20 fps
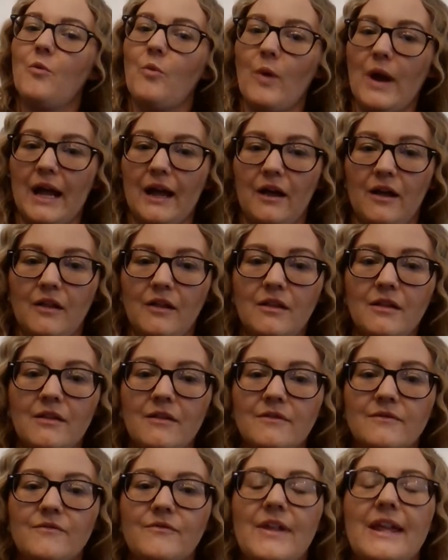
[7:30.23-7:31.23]

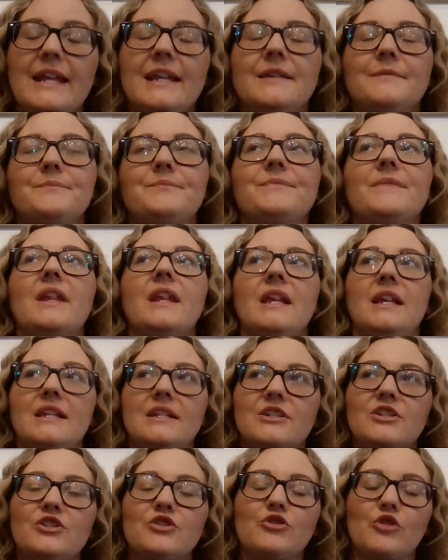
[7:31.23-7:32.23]
well. Like,
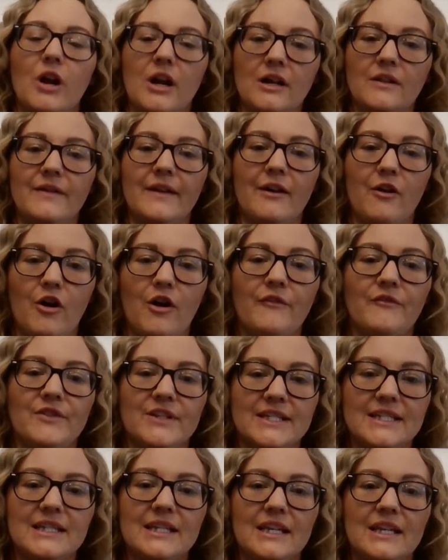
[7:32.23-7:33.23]
he's struggling,
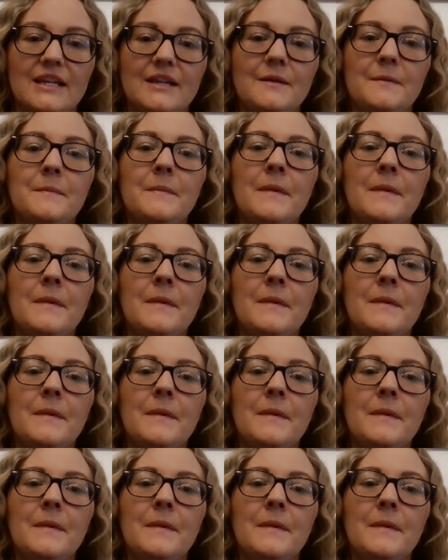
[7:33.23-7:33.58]
obviously.